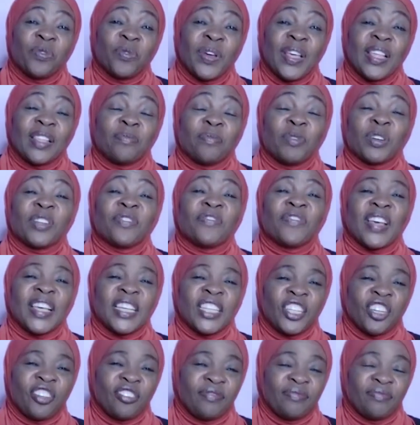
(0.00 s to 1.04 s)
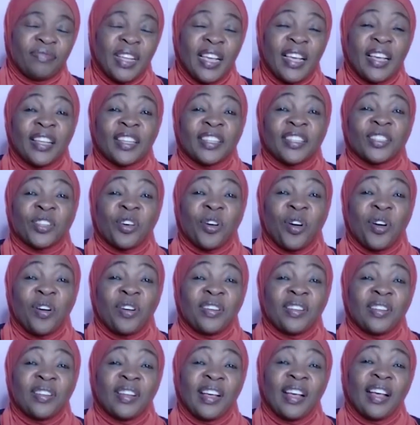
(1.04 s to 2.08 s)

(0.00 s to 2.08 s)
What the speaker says: with motivation. So,